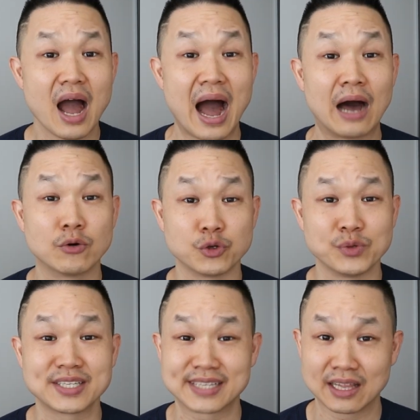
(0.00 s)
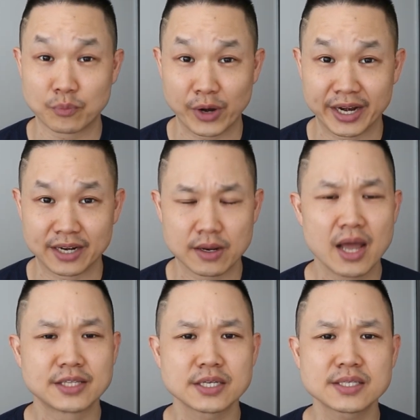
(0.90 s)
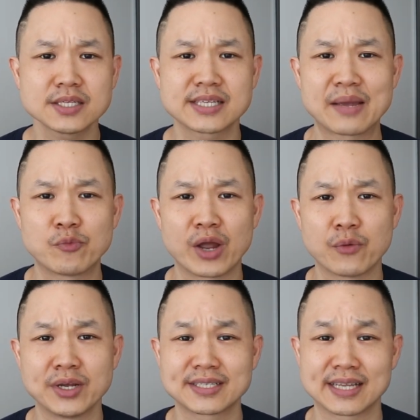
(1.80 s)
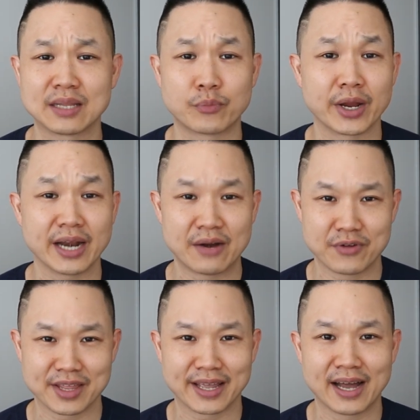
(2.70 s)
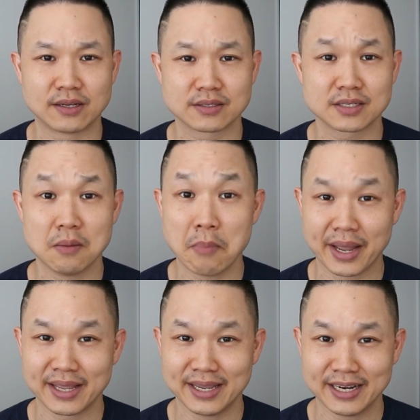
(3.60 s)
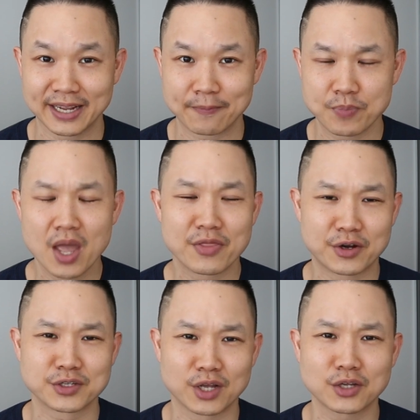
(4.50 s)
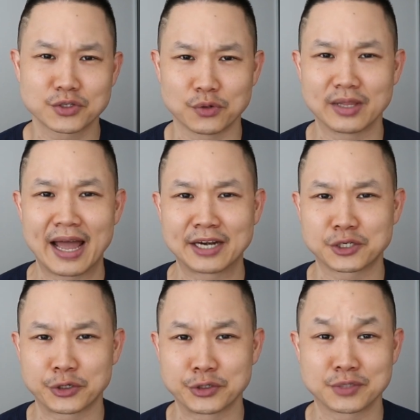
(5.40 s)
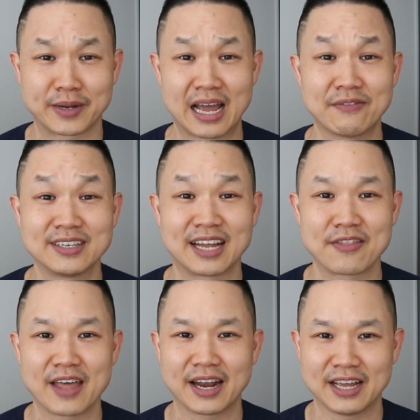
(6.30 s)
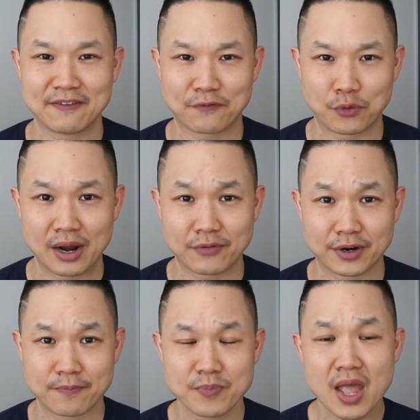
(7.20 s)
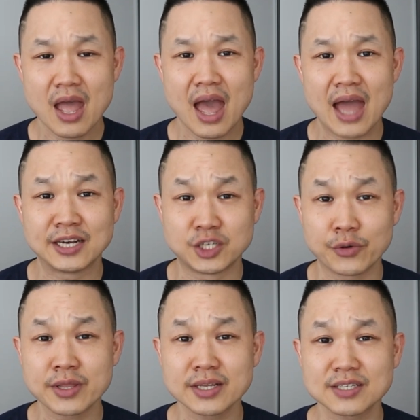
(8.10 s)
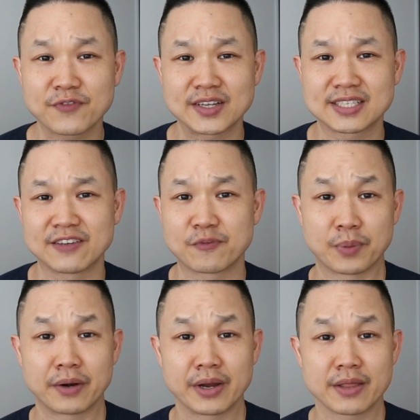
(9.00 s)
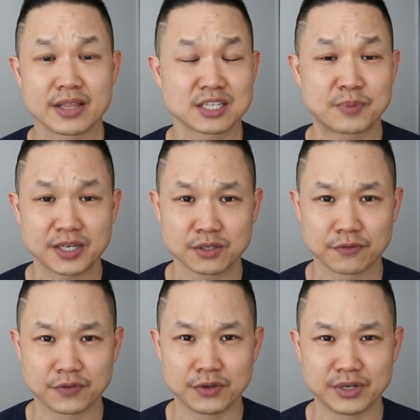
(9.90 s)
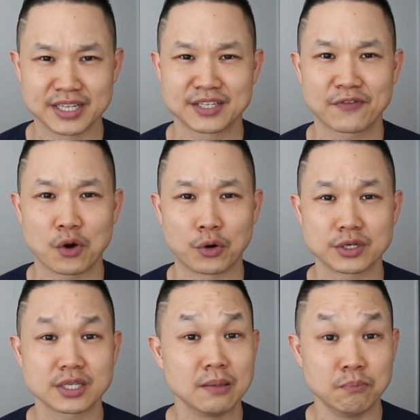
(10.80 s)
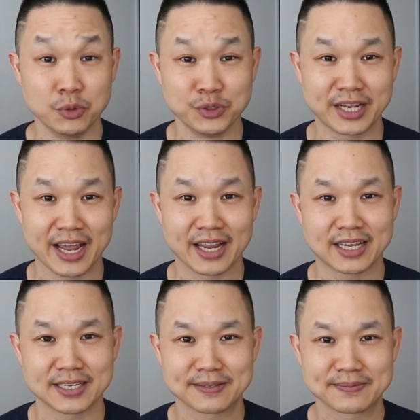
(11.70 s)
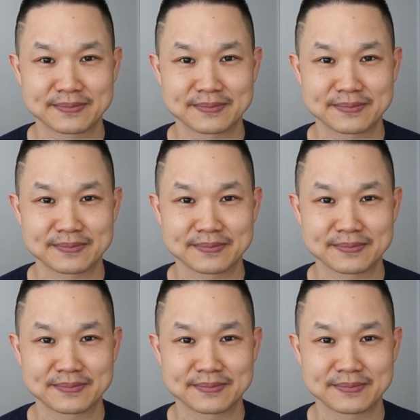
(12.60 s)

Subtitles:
How do we celebrate it? Just the same way we celebrate everything else, by eating. There's also lanterns, but I haven't done that in forever. And during festive period, the special food is of course mooncake.